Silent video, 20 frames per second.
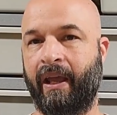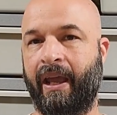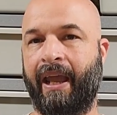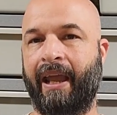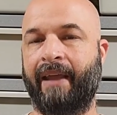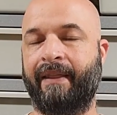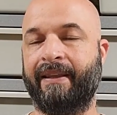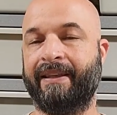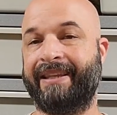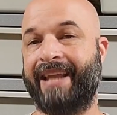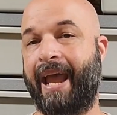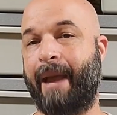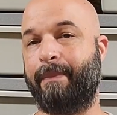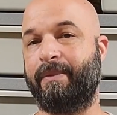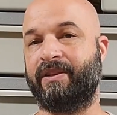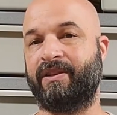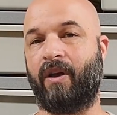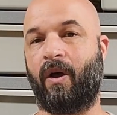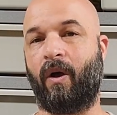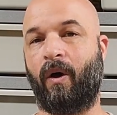And this
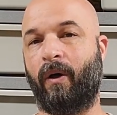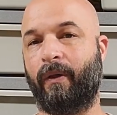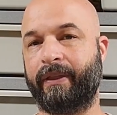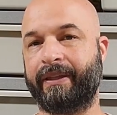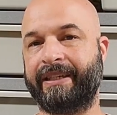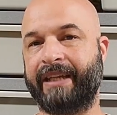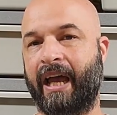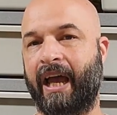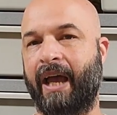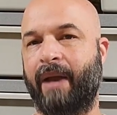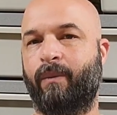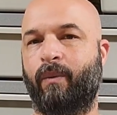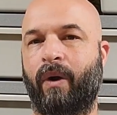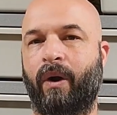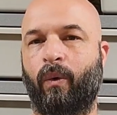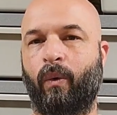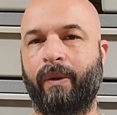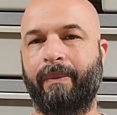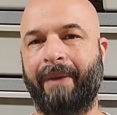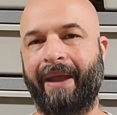happens all the time
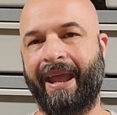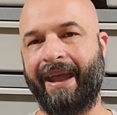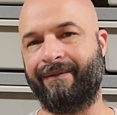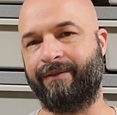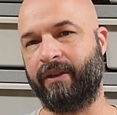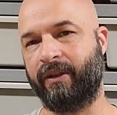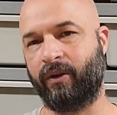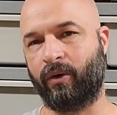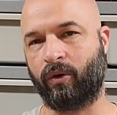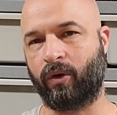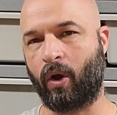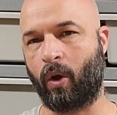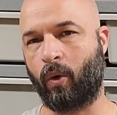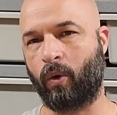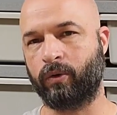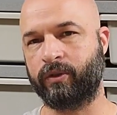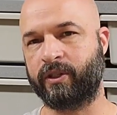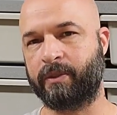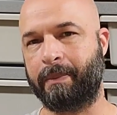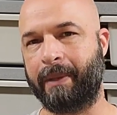where we may have a little
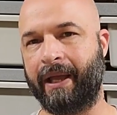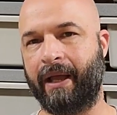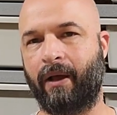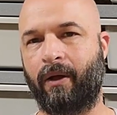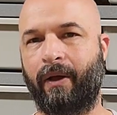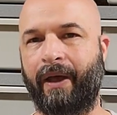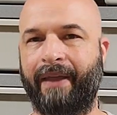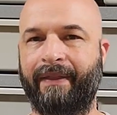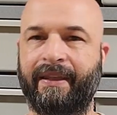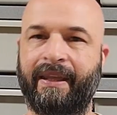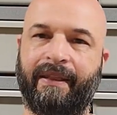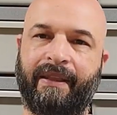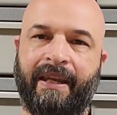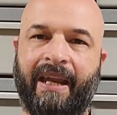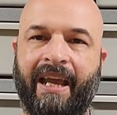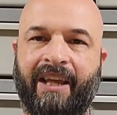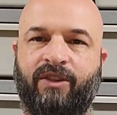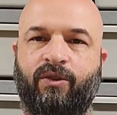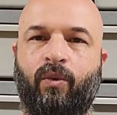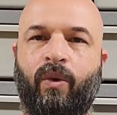cold spell and then the
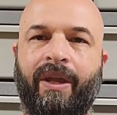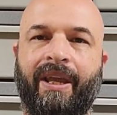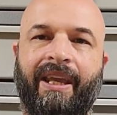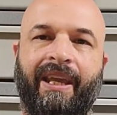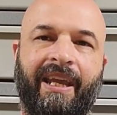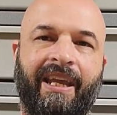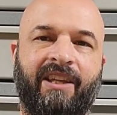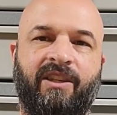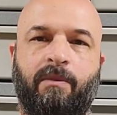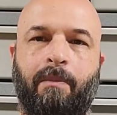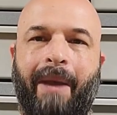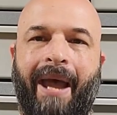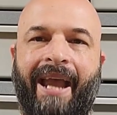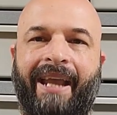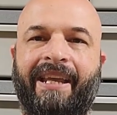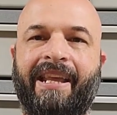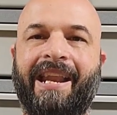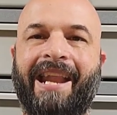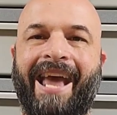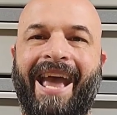next week it's
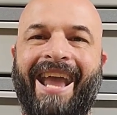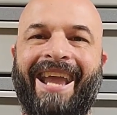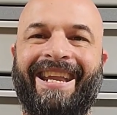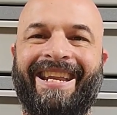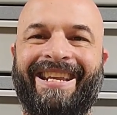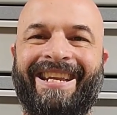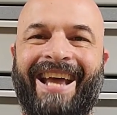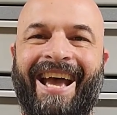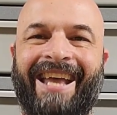back into 80,